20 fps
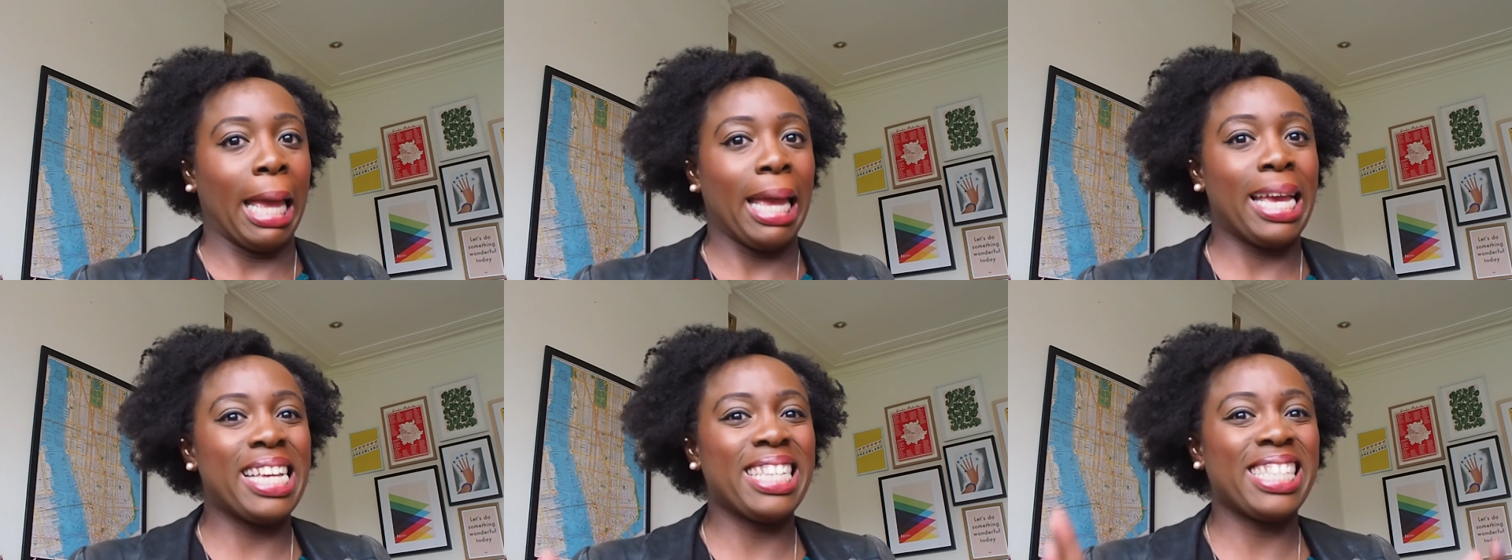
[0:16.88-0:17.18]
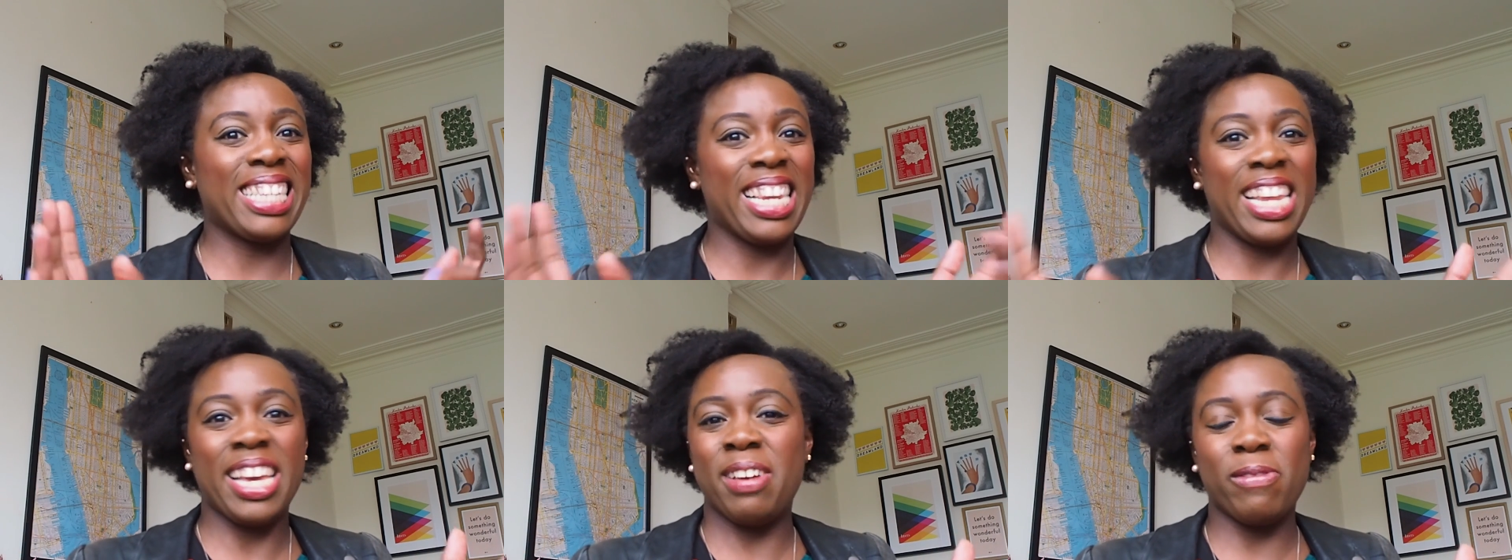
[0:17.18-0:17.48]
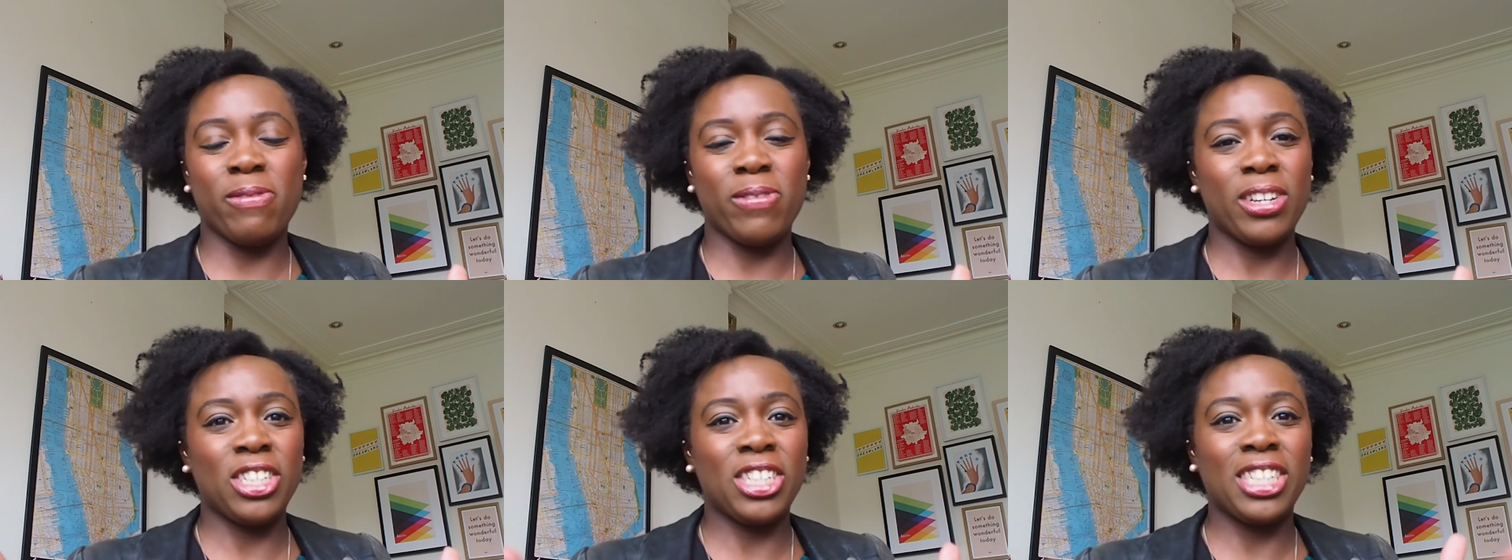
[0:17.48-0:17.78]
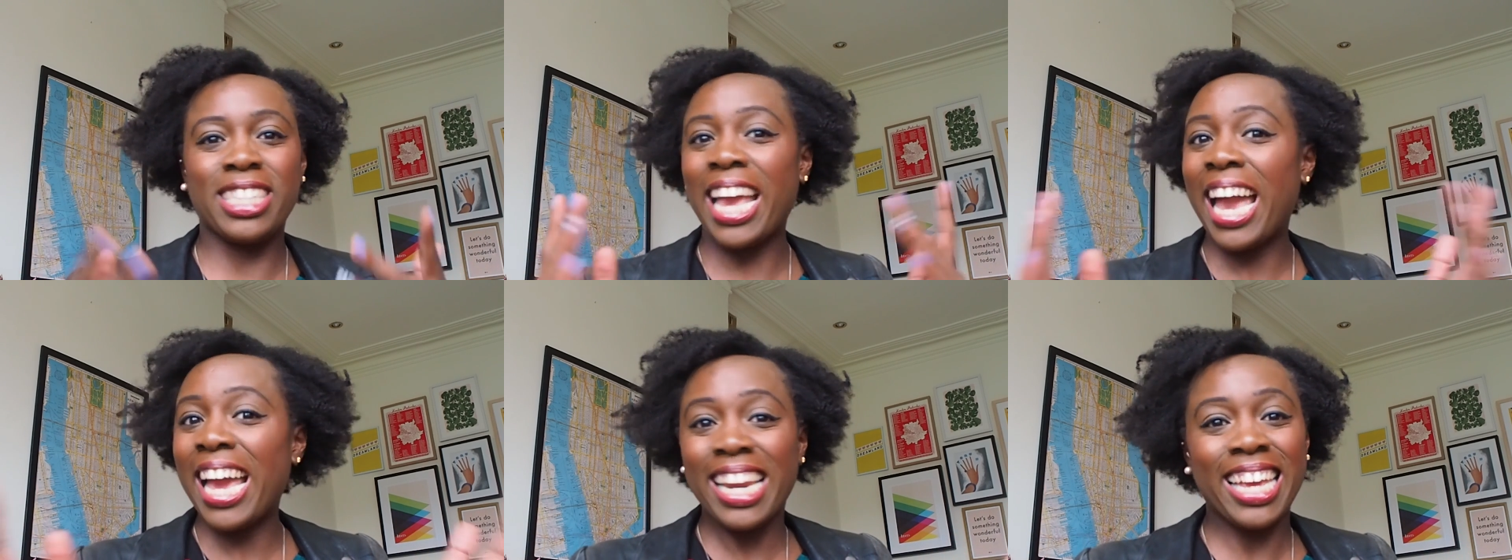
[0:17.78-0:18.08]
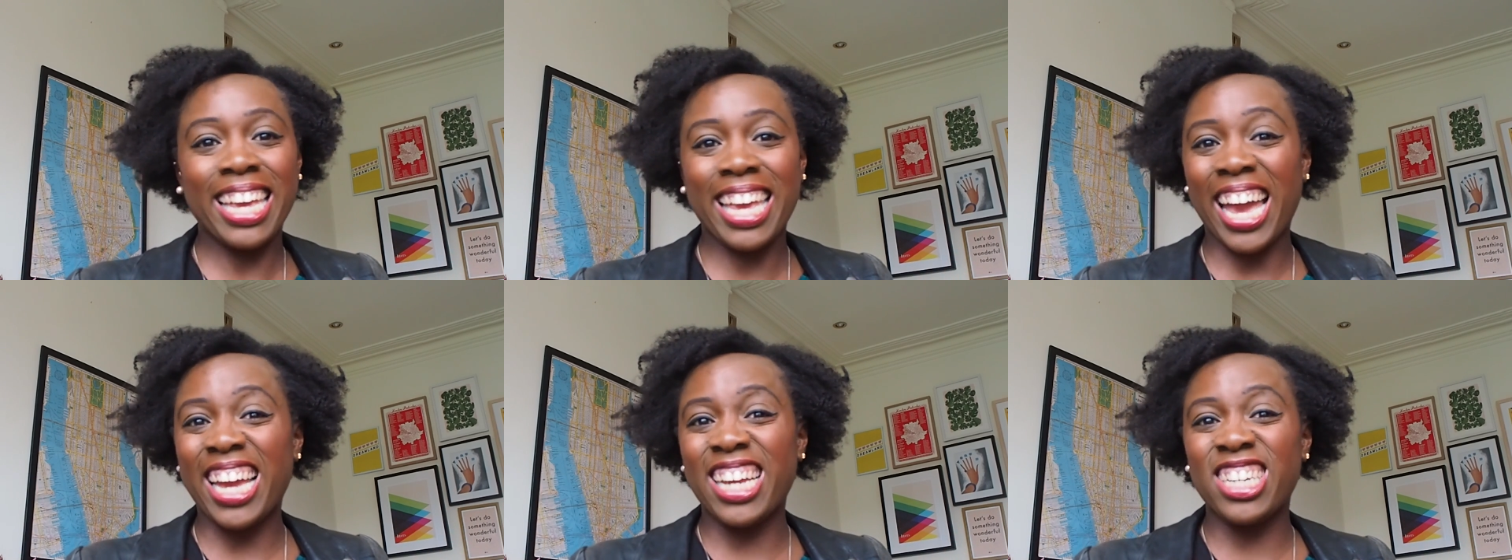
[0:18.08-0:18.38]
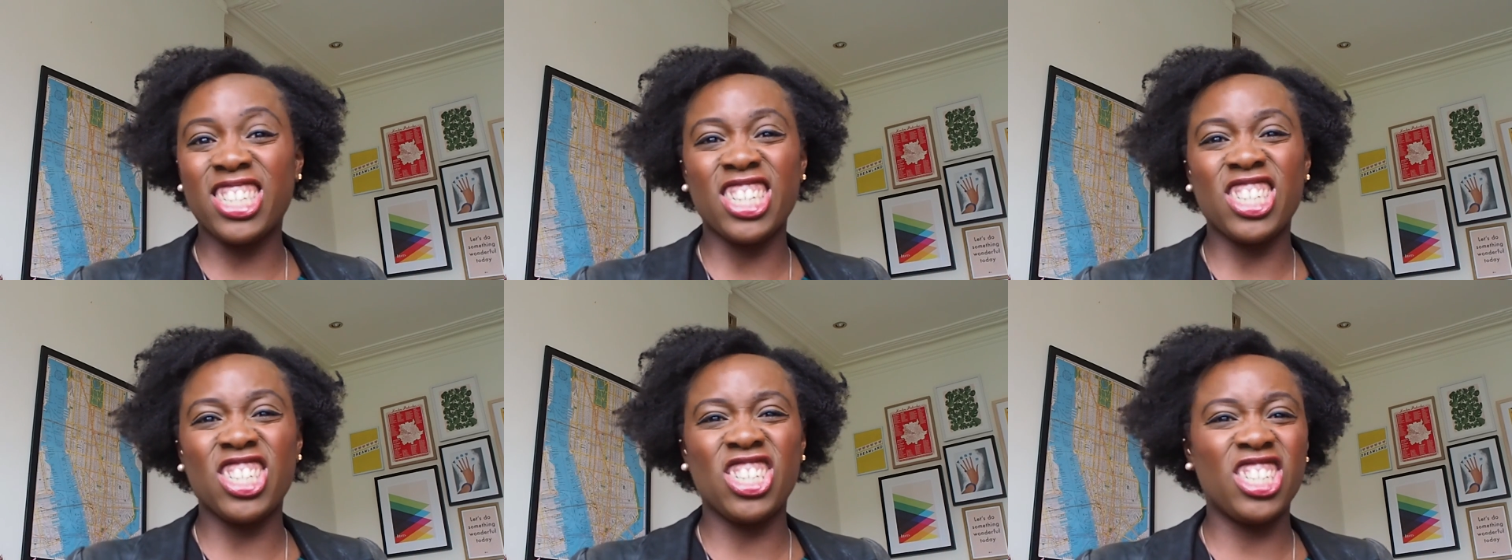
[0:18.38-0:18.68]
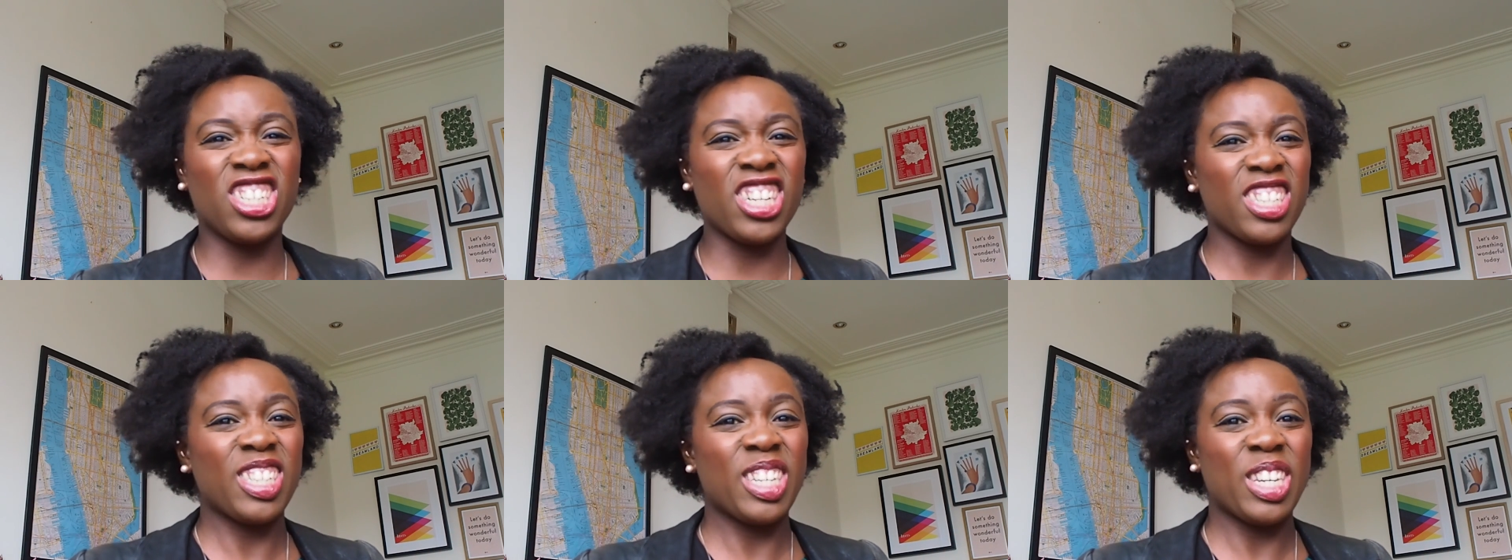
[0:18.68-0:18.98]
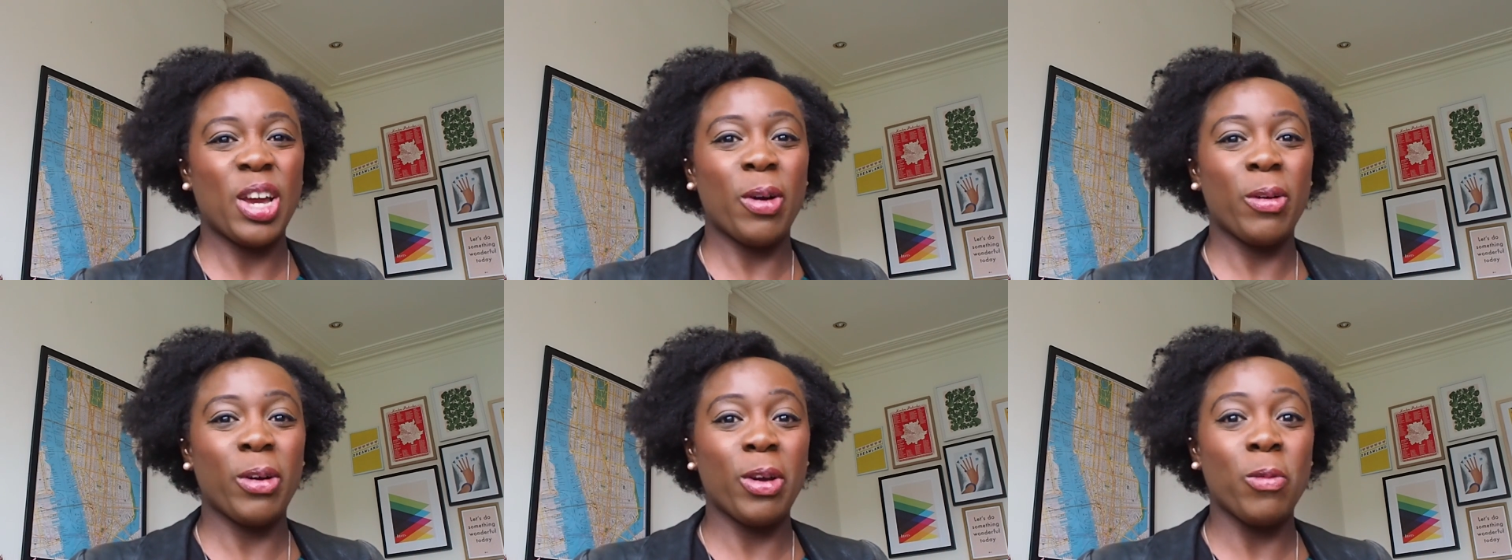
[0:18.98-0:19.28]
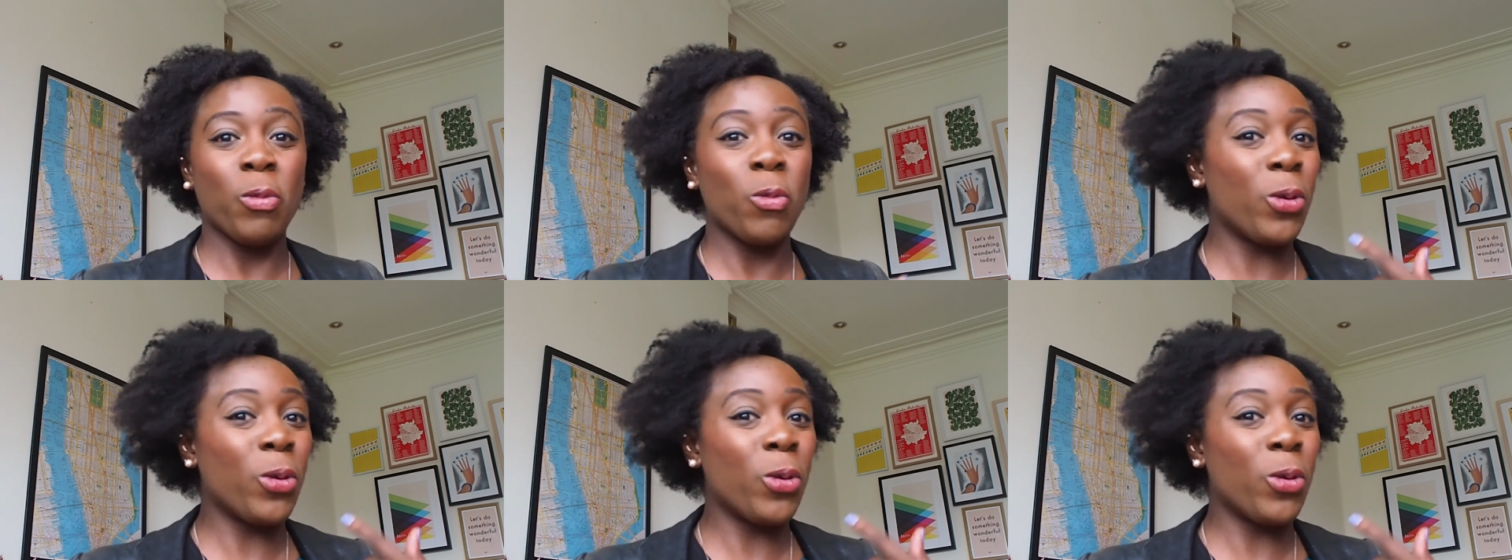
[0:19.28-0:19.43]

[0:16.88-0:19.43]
It's Liv, she's getting engaged and she doesn't know it.